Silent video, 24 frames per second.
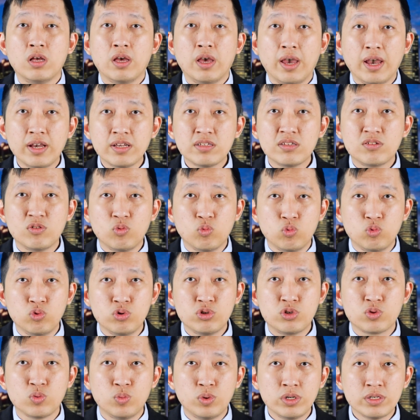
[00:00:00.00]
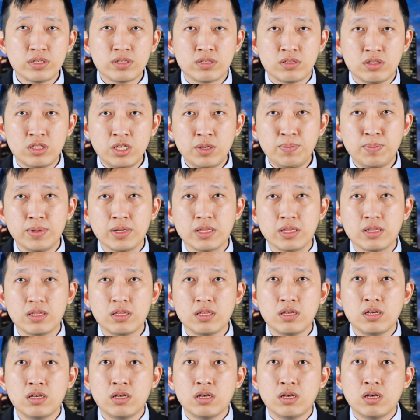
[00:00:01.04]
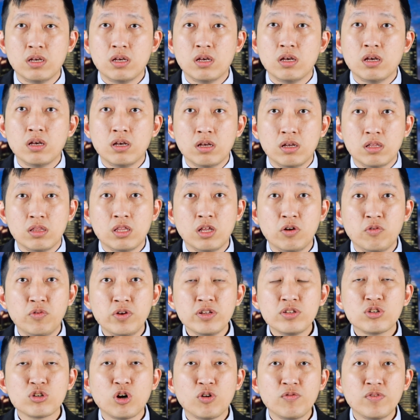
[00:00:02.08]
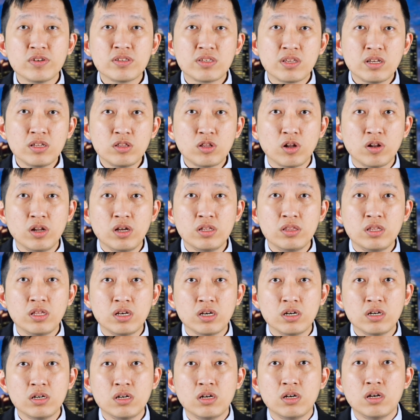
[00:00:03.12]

as woes was deepened. The risk of a Sing dollar near